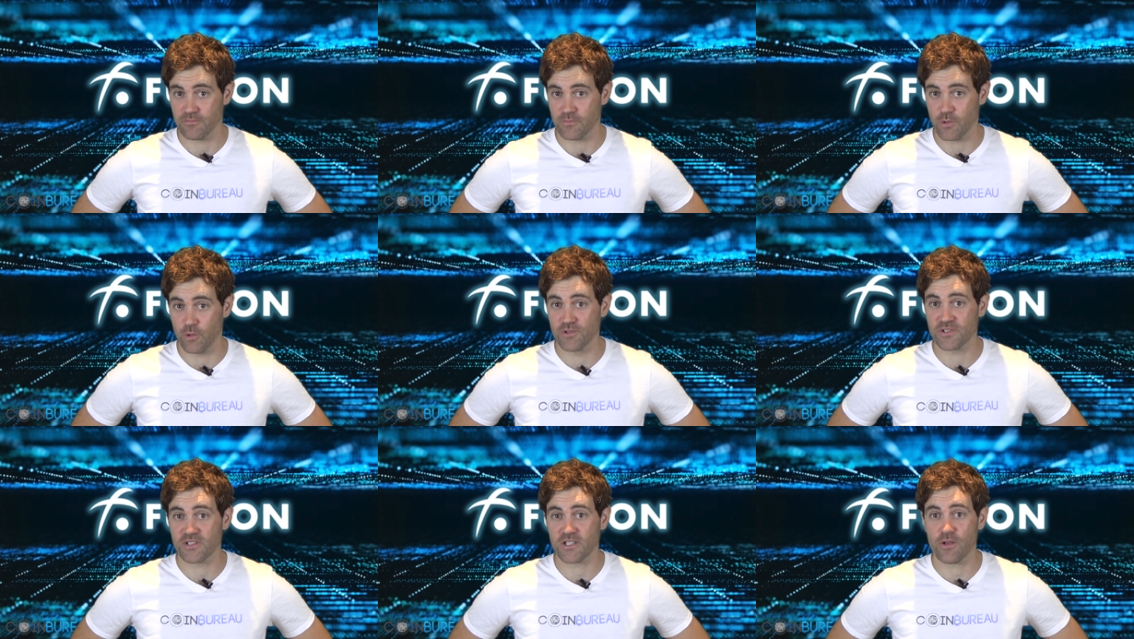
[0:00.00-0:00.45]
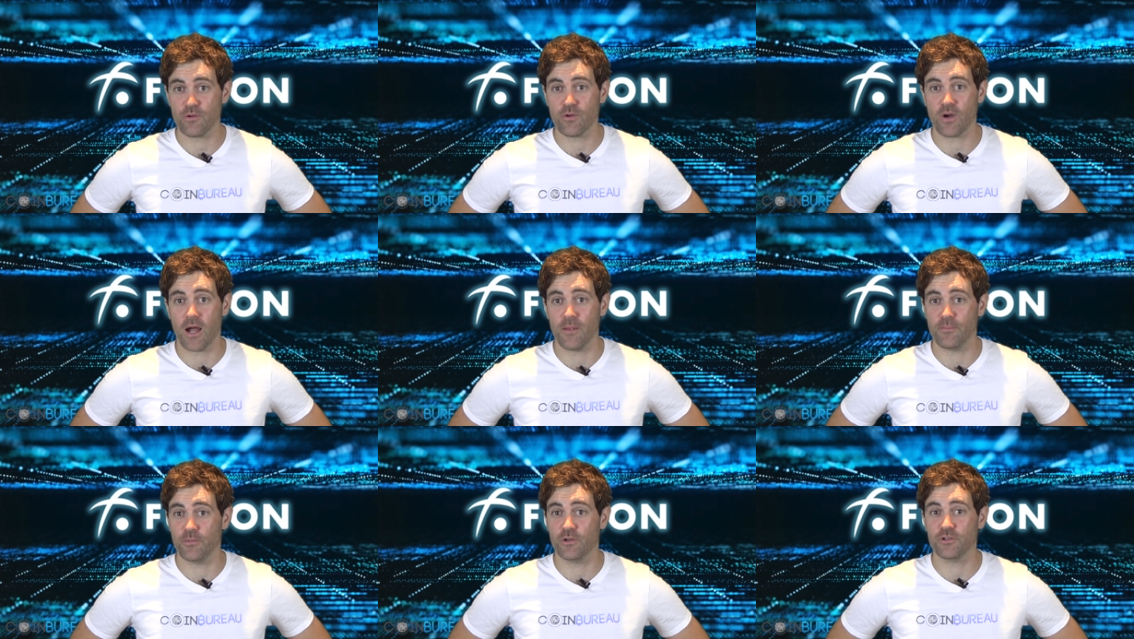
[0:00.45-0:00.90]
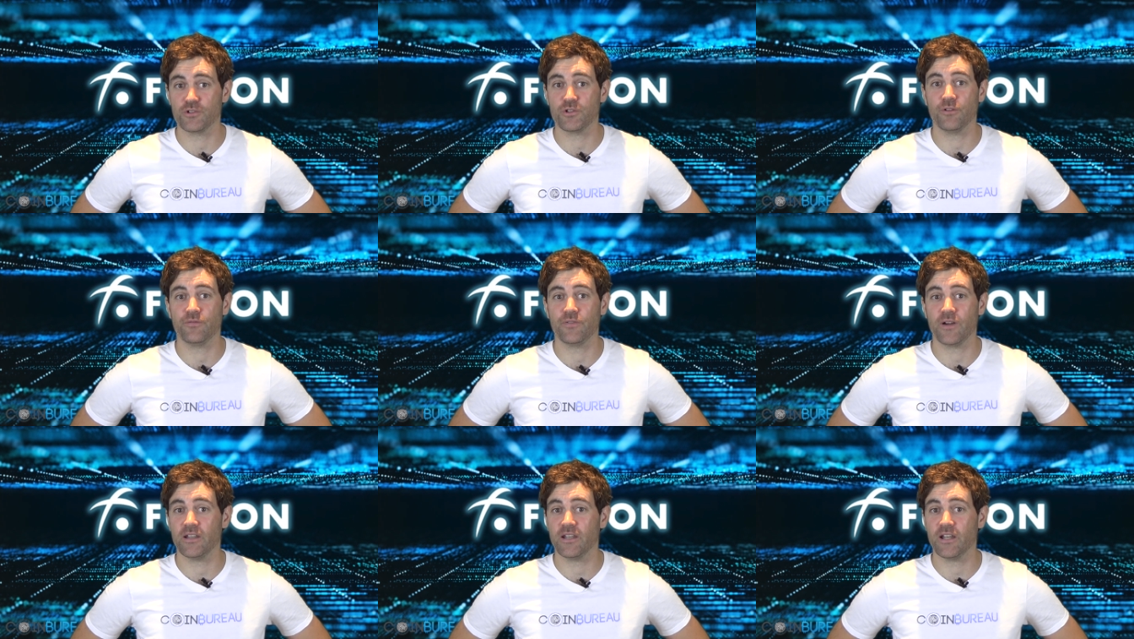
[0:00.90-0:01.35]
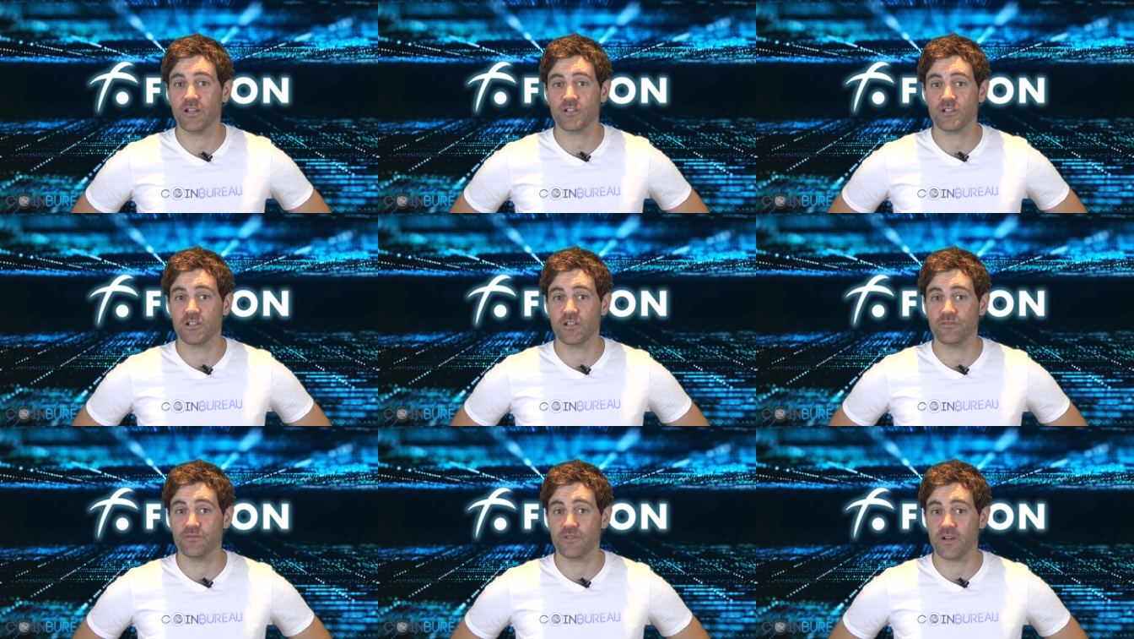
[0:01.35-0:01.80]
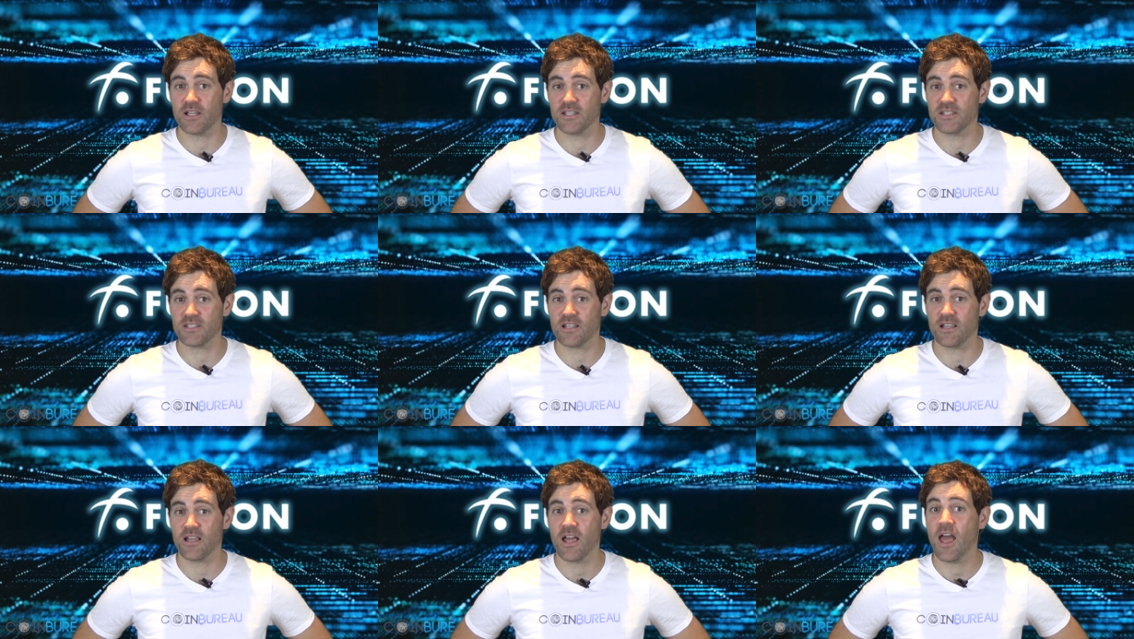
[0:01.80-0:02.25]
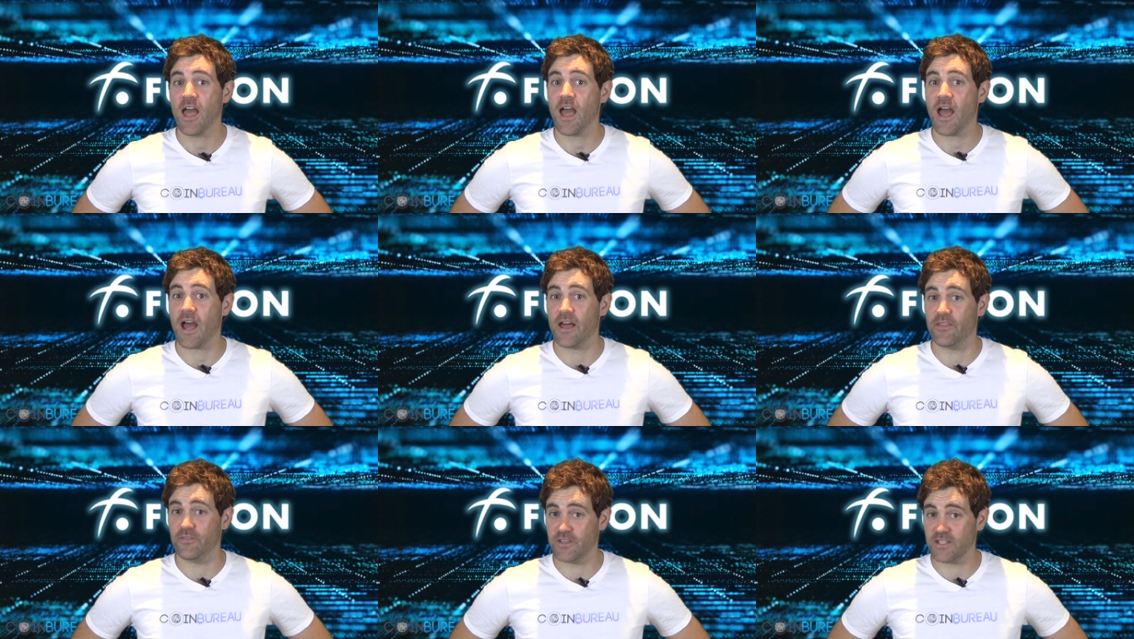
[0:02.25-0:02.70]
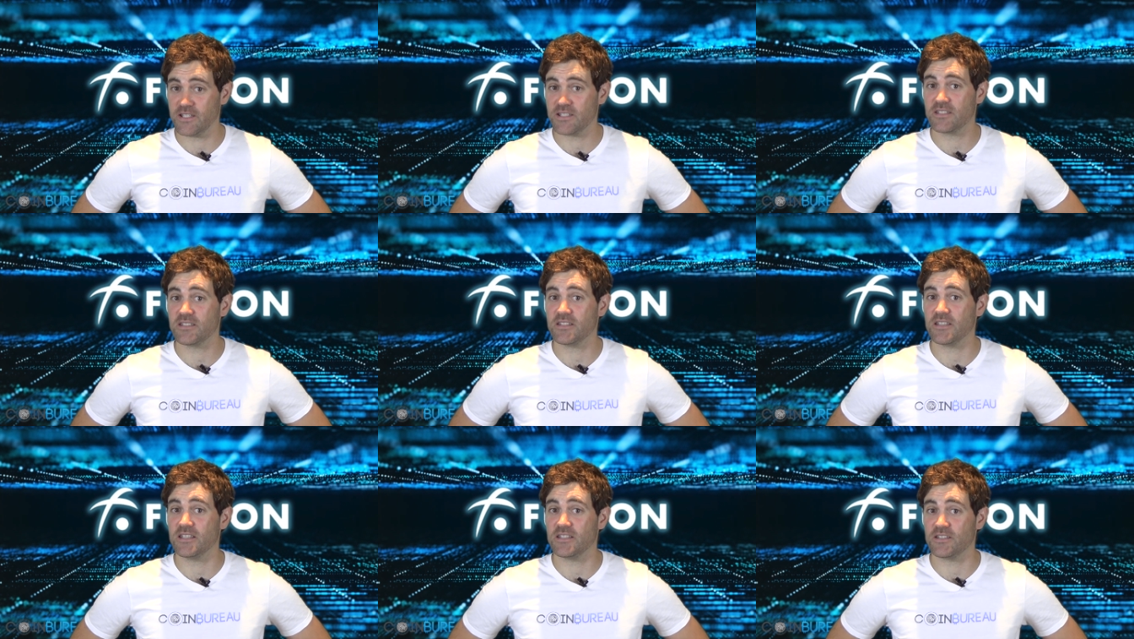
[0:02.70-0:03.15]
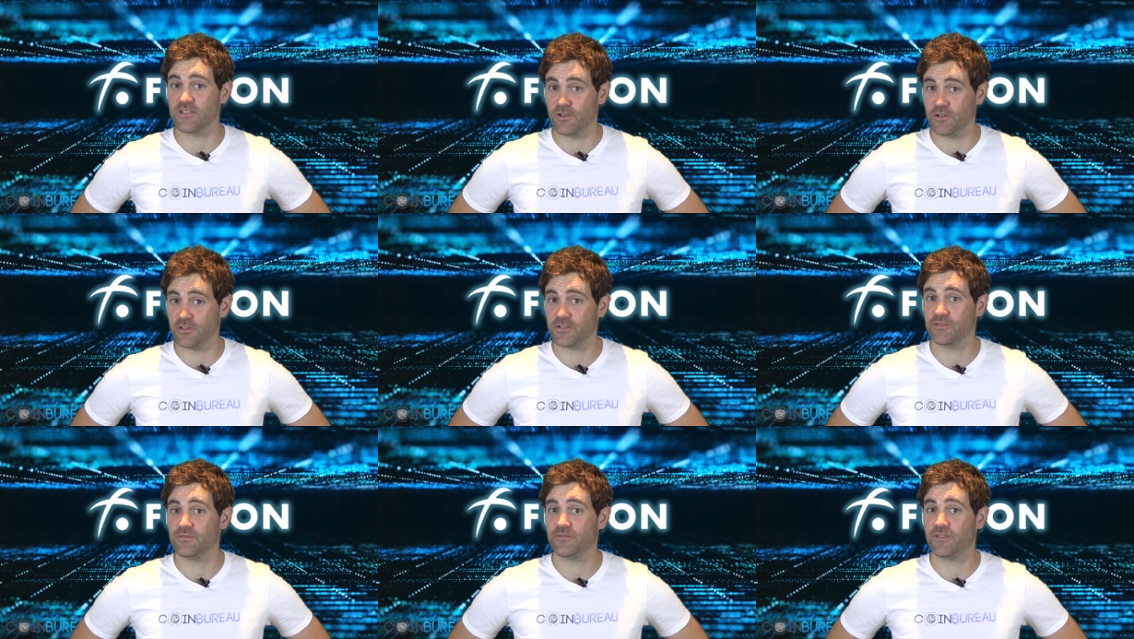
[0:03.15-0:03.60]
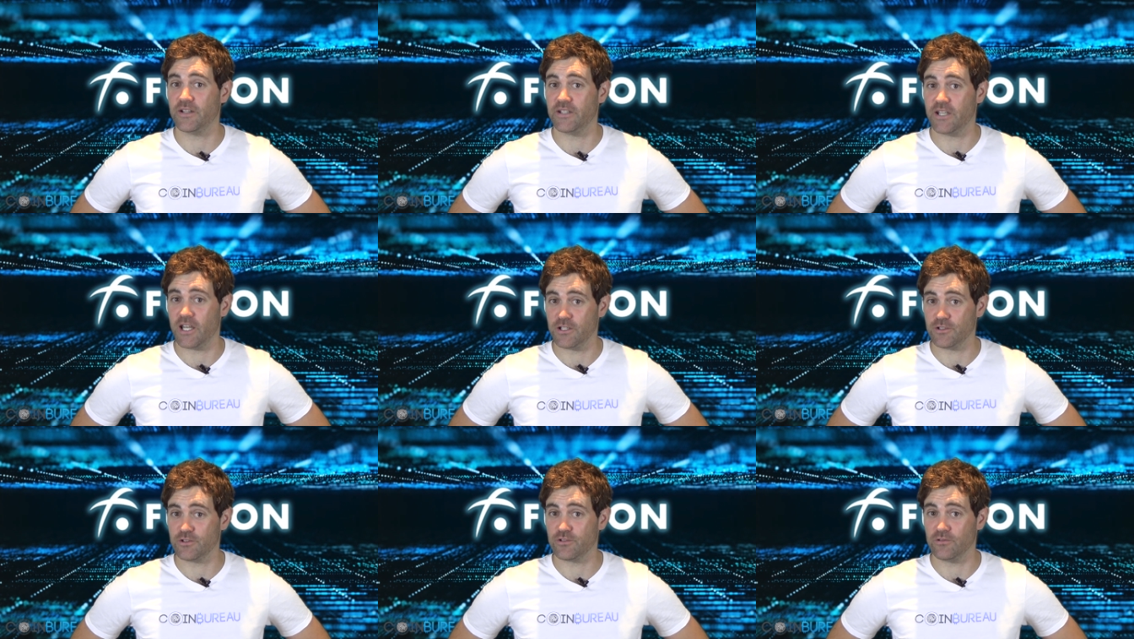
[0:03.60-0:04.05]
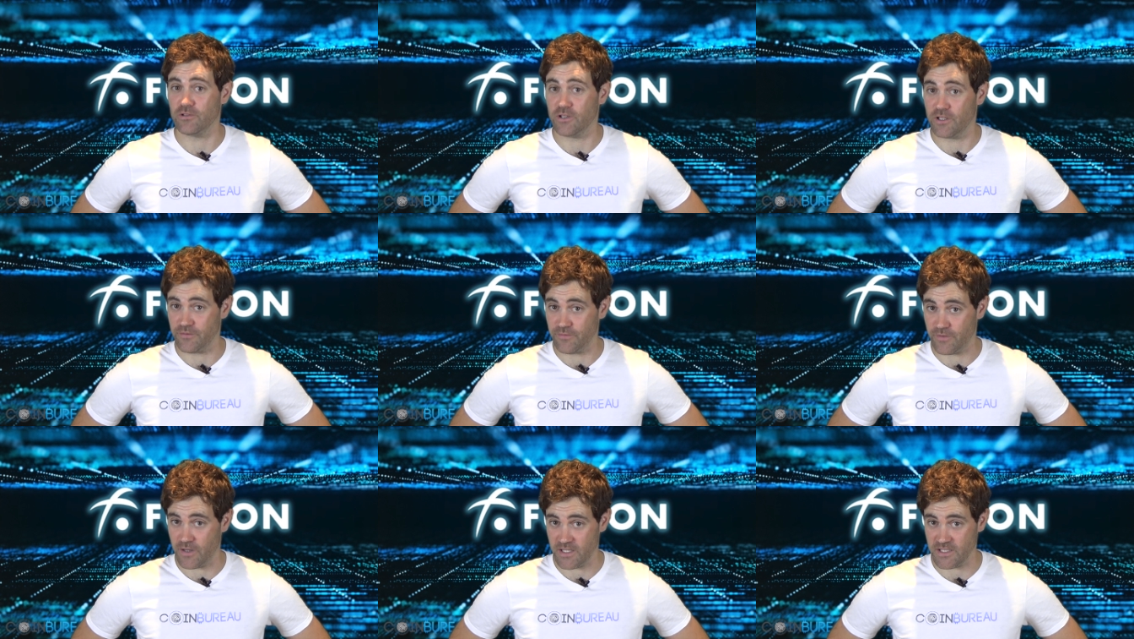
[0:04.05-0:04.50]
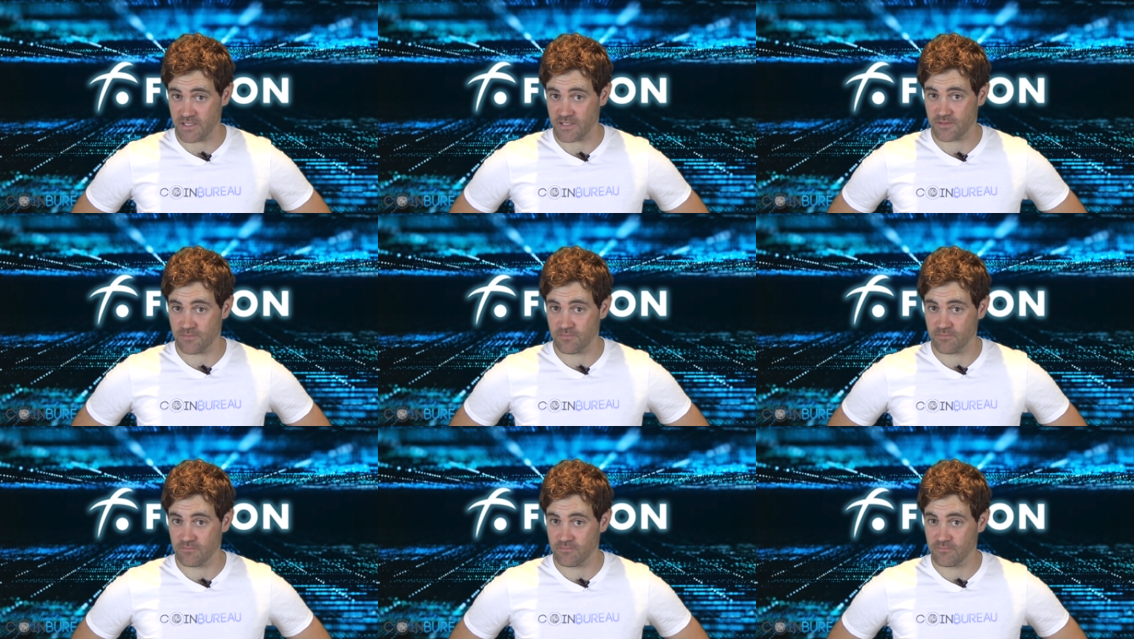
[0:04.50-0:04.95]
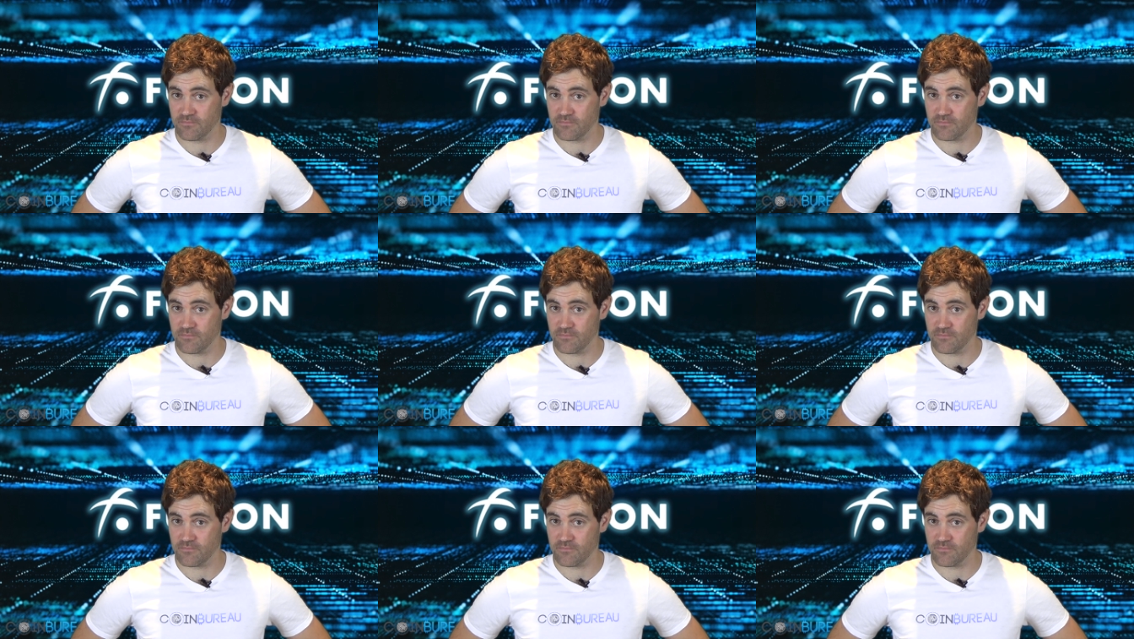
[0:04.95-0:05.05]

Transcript: Also, I'm not your financial advisor, and this is not financial advice.